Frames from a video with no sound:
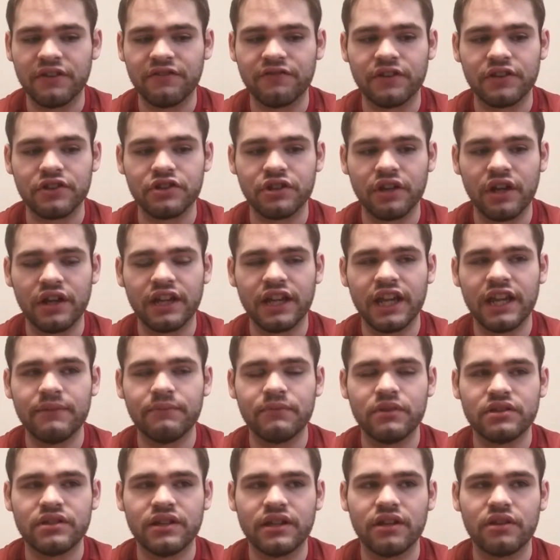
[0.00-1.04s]
My friend John
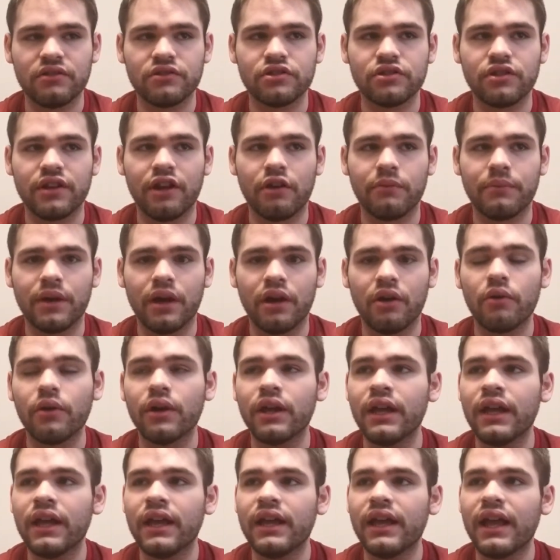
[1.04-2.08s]
came to town to help
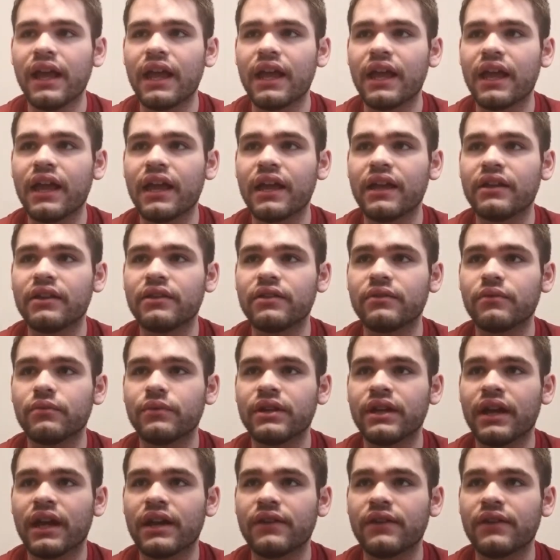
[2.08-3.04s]
out and we